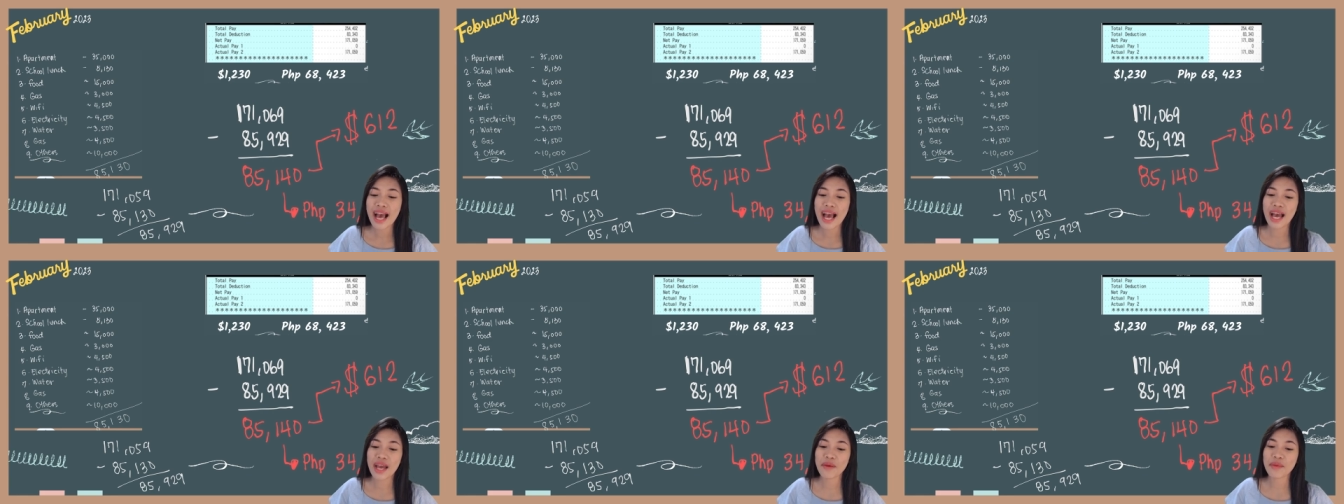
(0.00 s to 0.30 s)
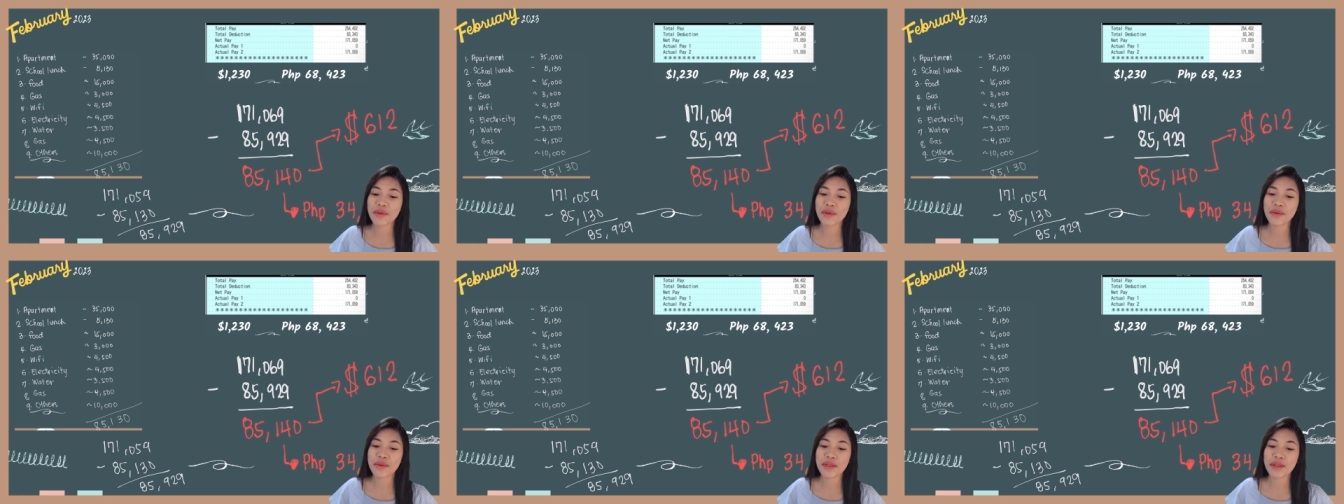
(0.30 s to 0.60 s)
I
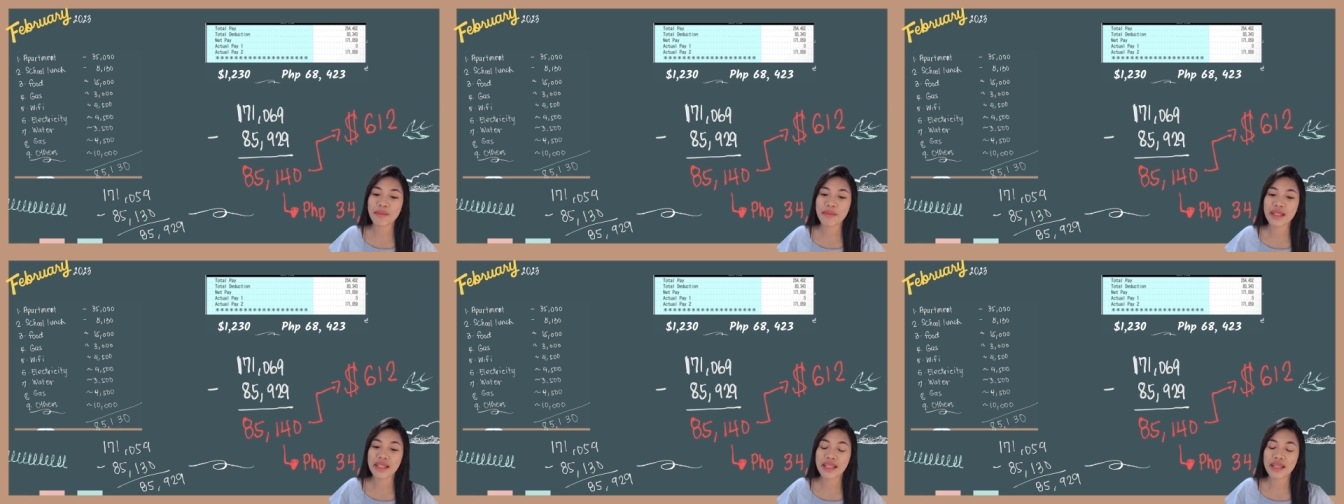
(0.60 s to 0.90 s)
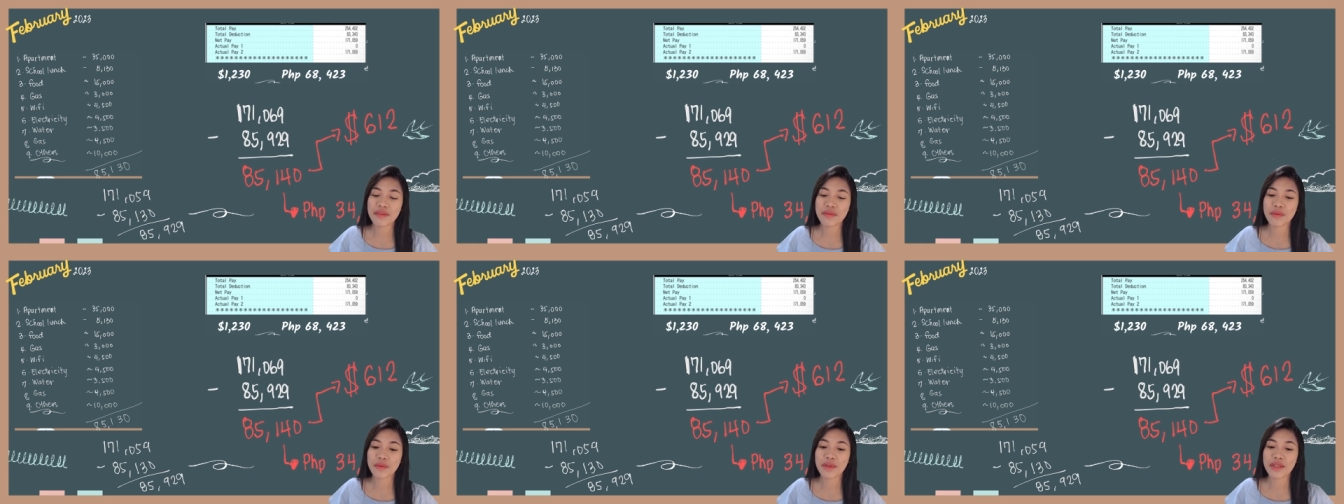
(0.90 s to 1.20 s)
will only be
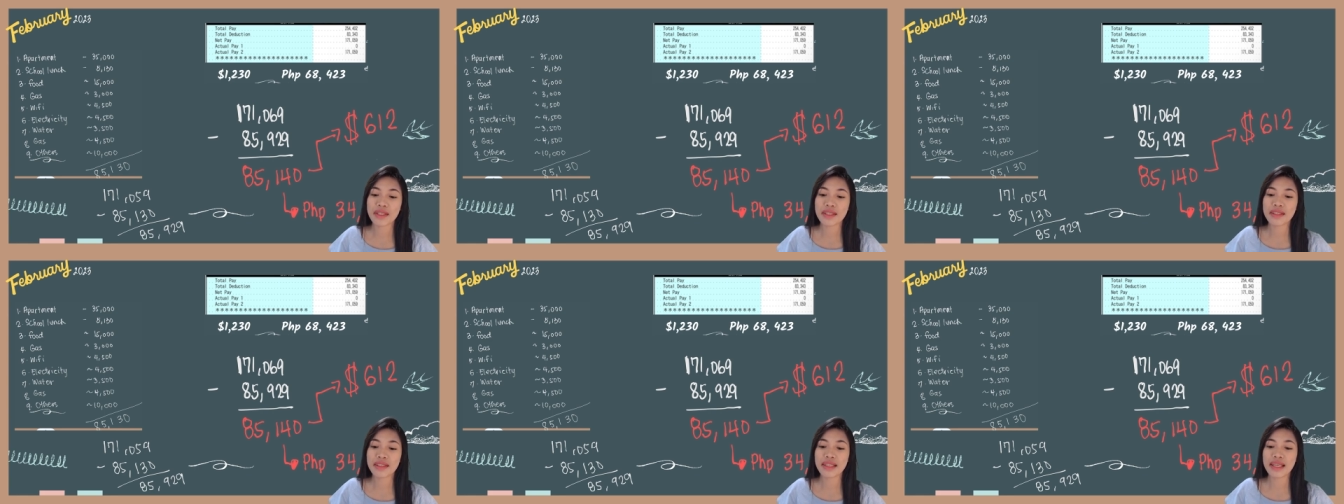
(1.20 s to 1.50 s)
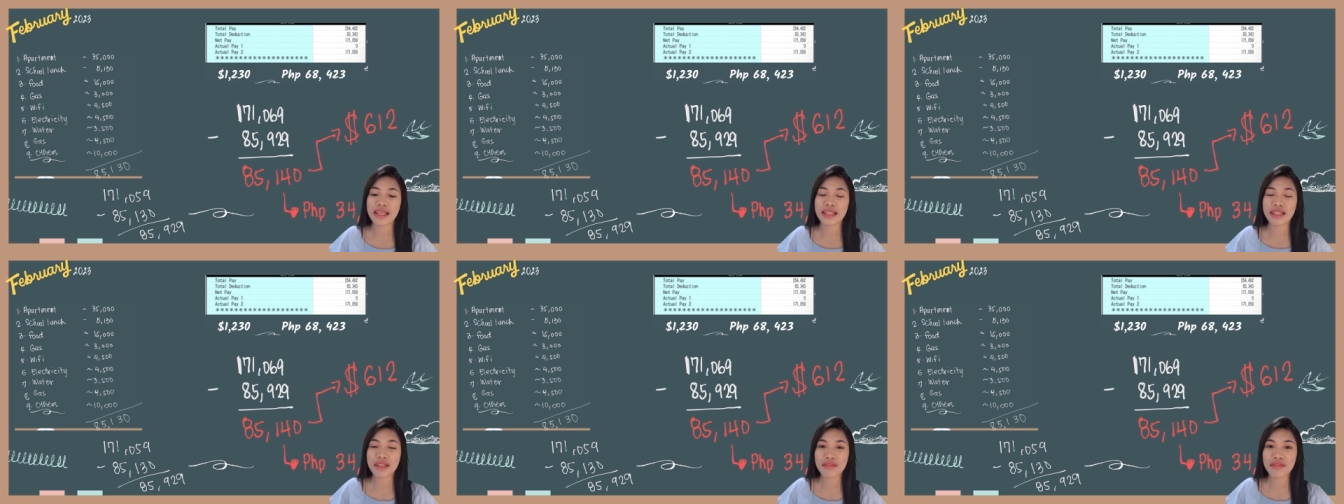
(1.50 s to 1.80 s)
left with
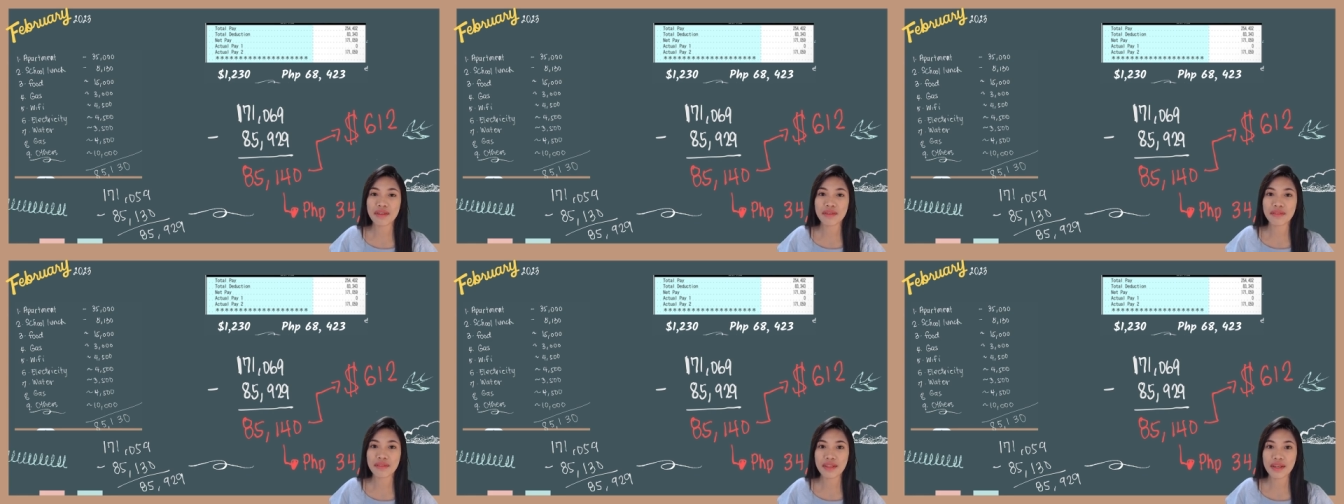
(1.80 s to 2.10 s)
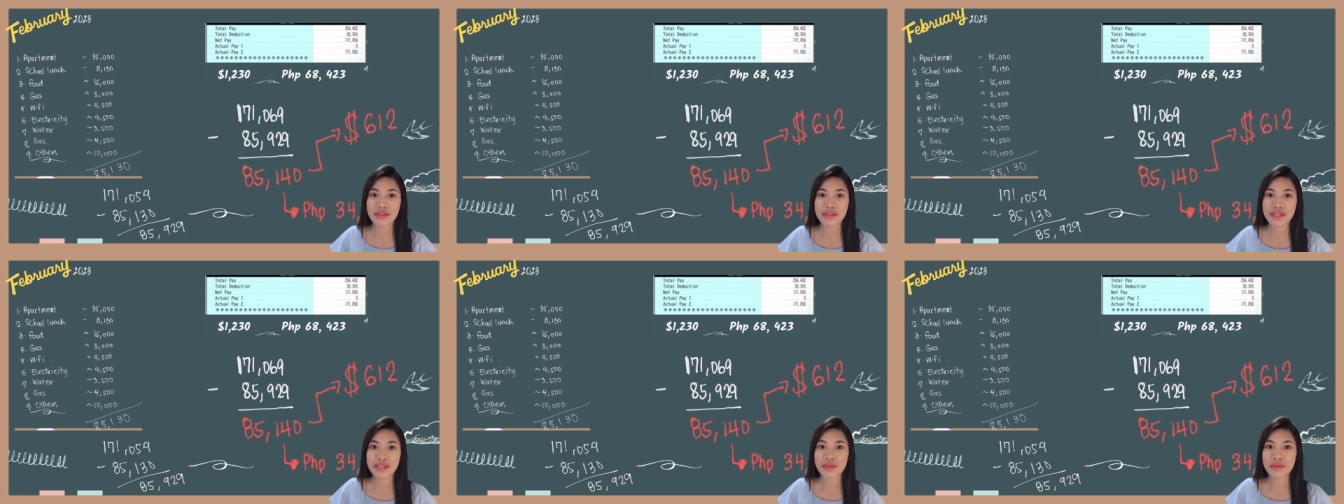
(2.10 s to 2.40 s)
eighty-five
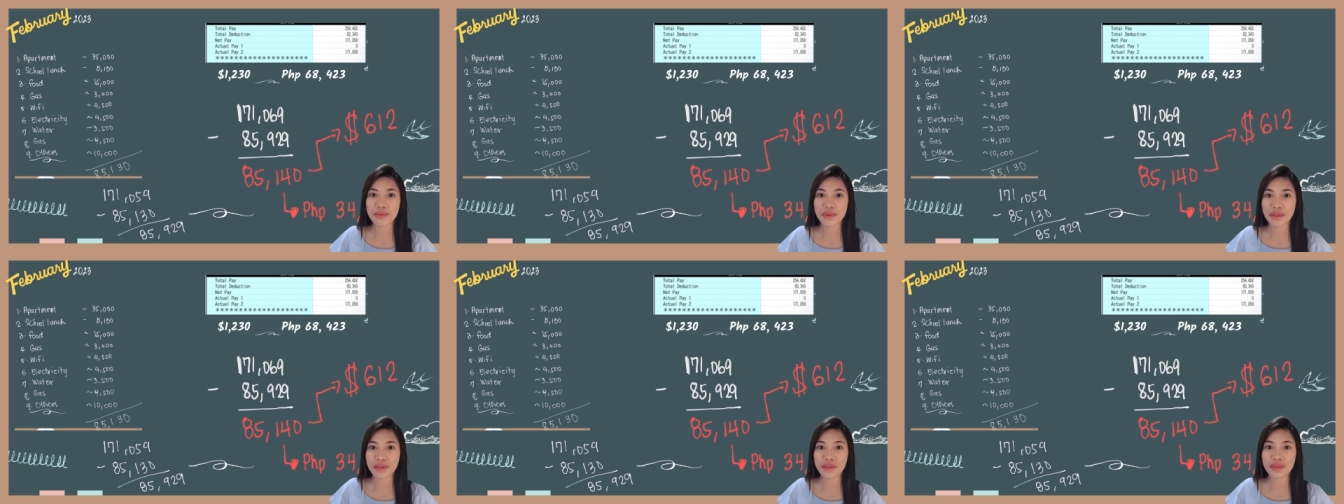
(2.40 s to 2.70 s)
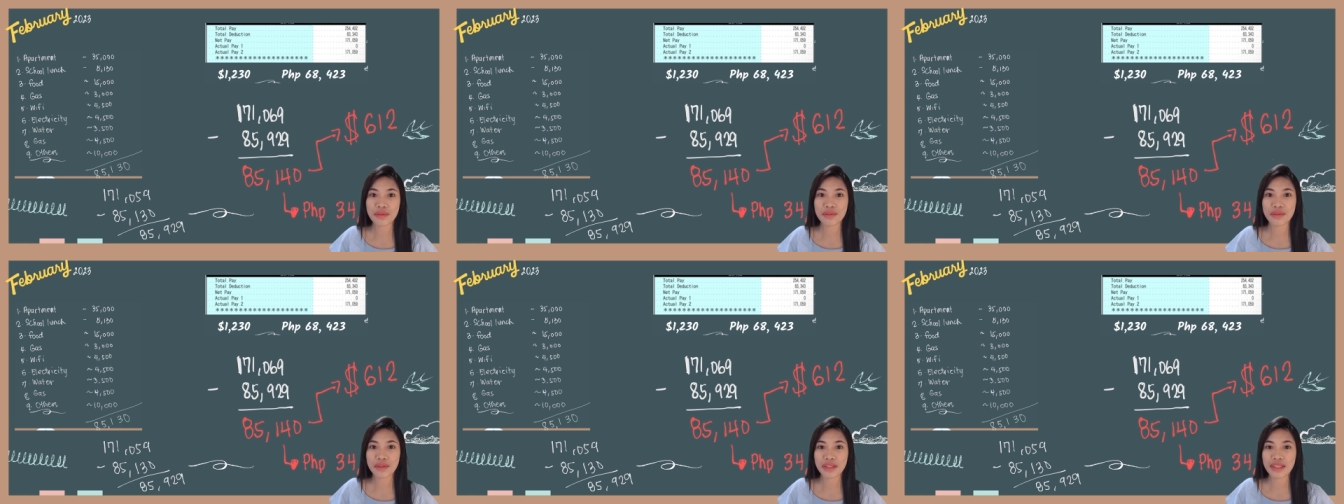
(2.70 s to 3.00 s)
thousand one
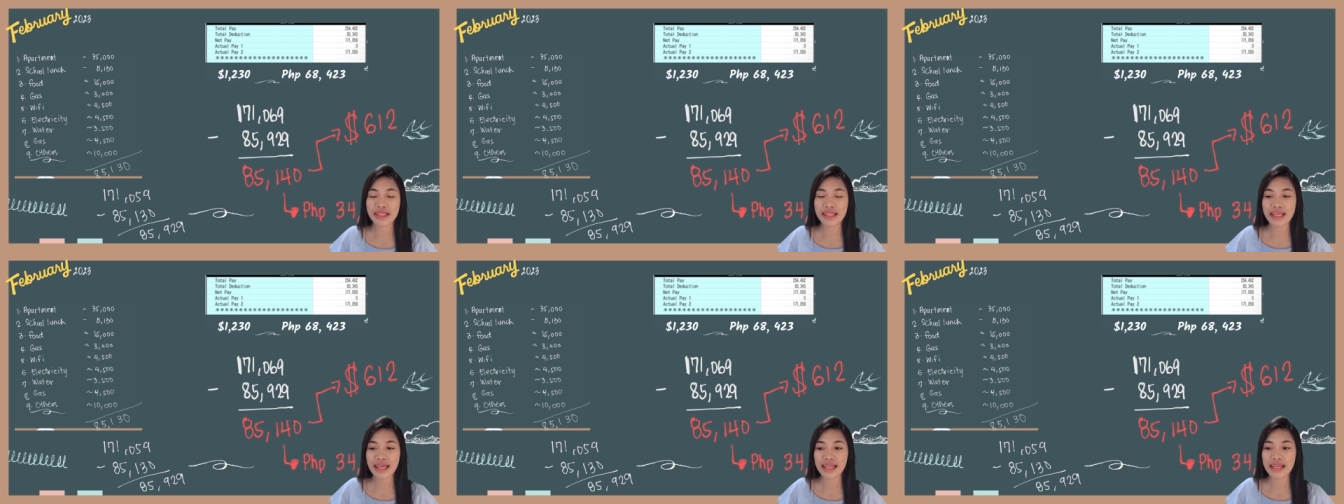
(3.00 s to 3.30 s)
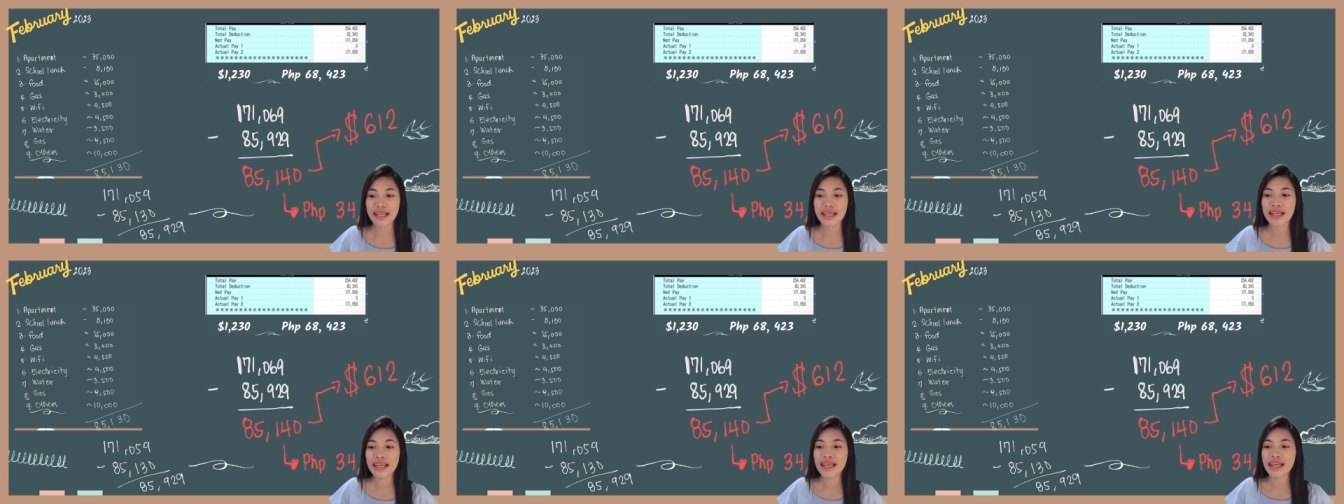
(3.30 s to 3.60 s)
hundred forty
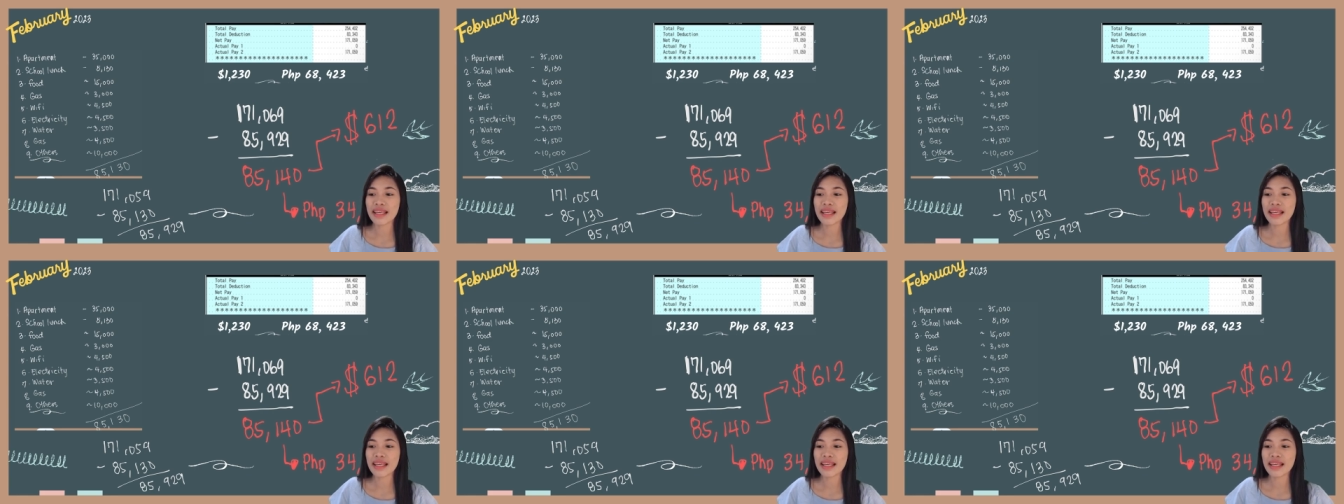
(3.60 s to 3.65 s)
yen.